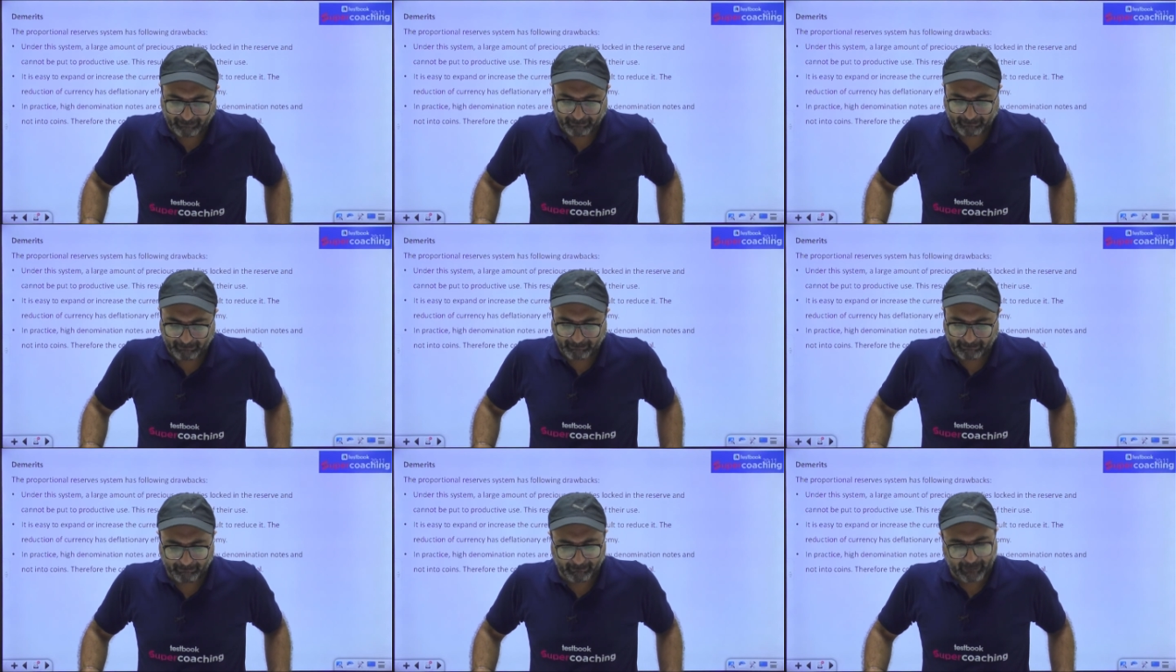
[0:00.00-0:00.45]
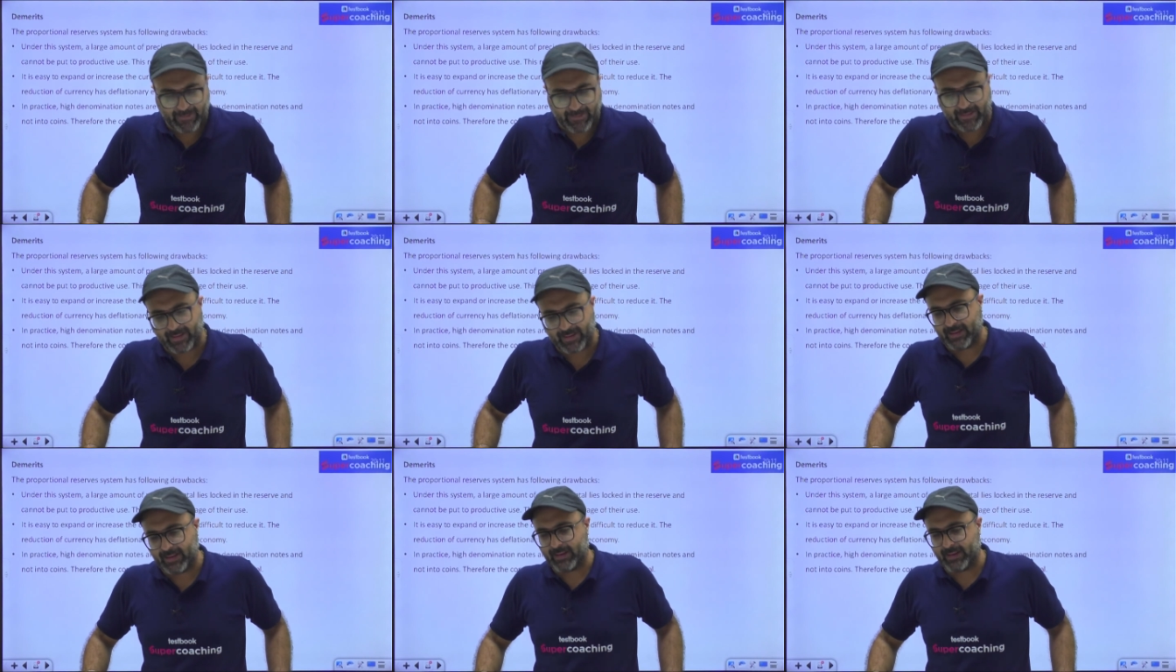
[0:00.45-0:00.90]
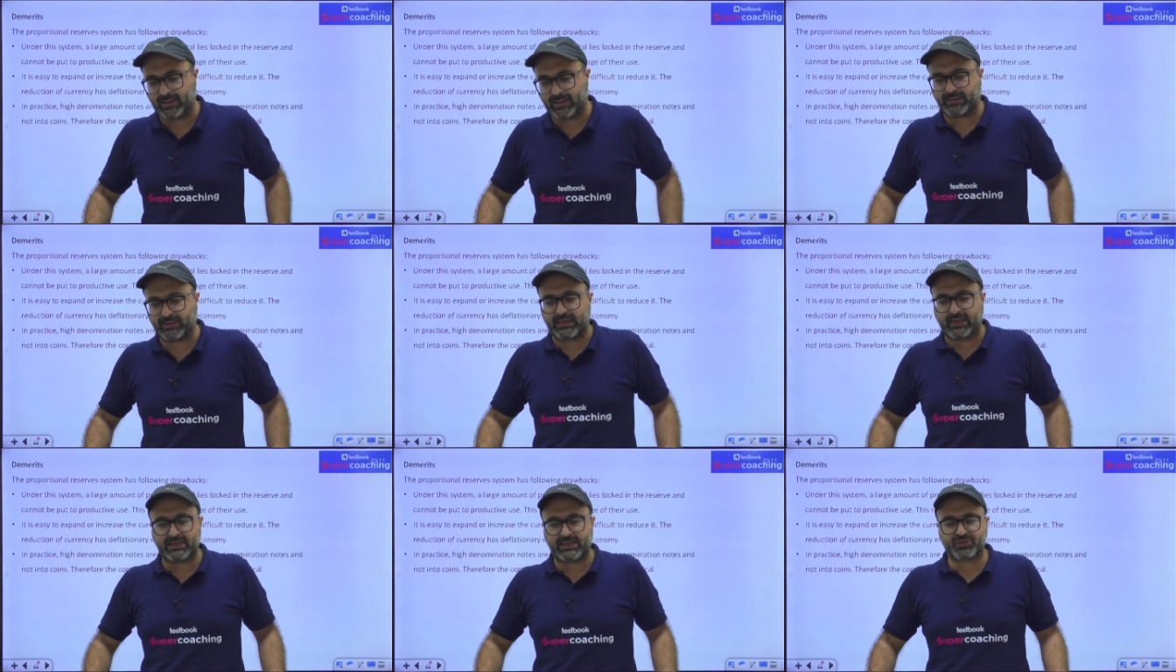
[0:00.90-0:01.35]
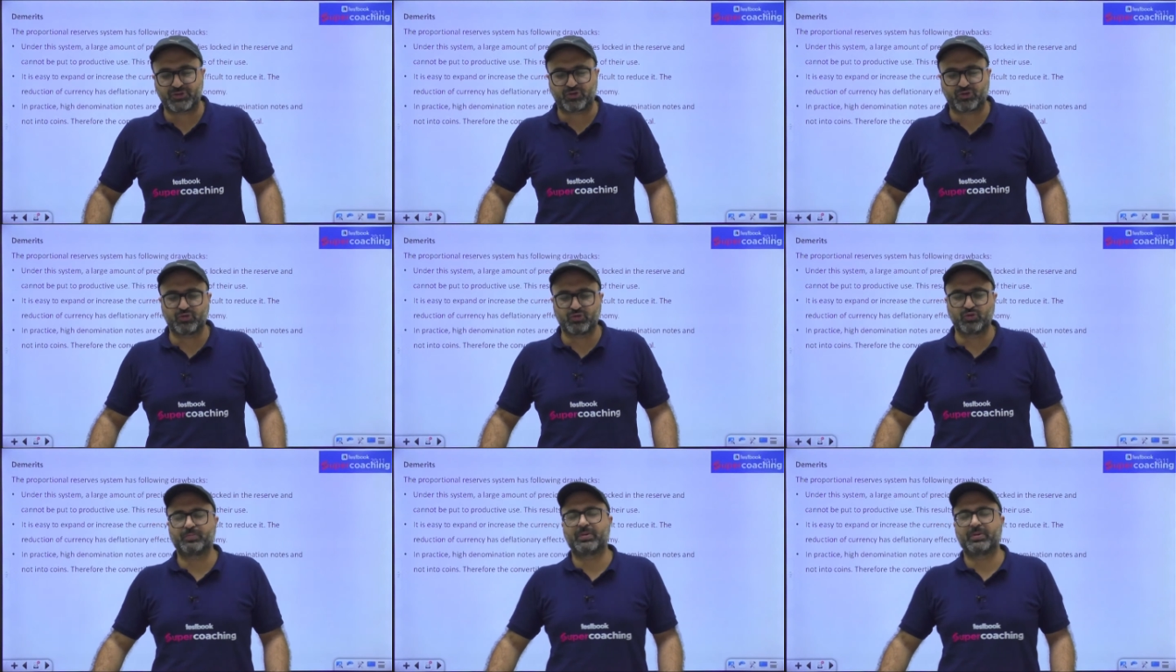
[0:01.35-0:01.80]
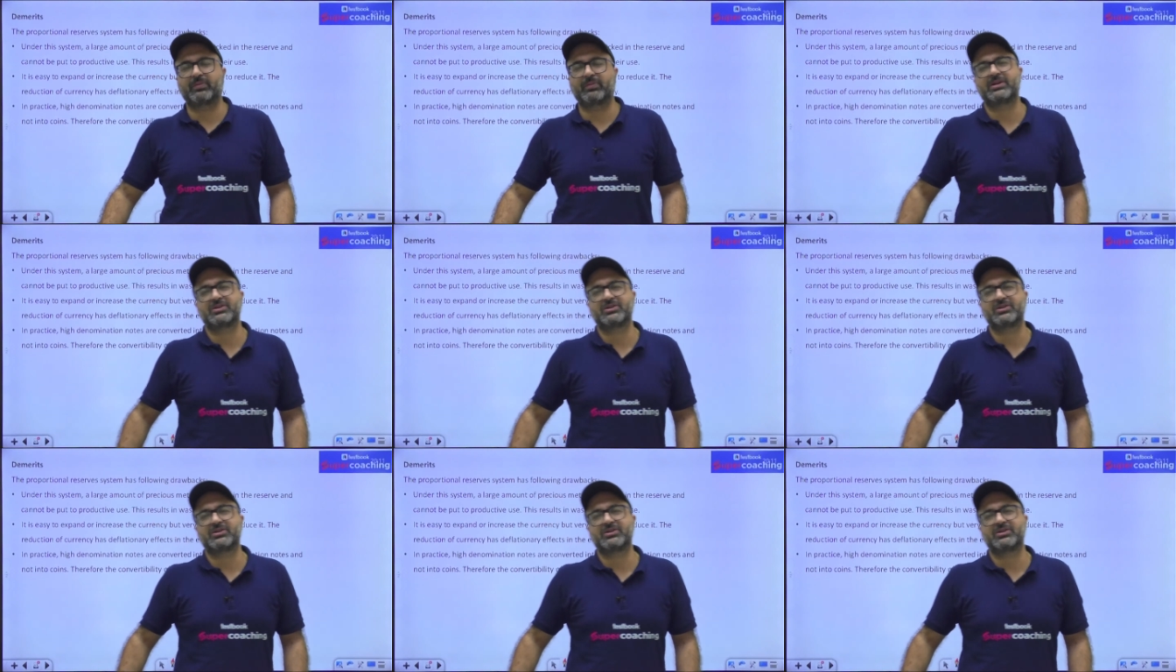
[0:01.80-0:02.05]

That is true, Parmeshwar. If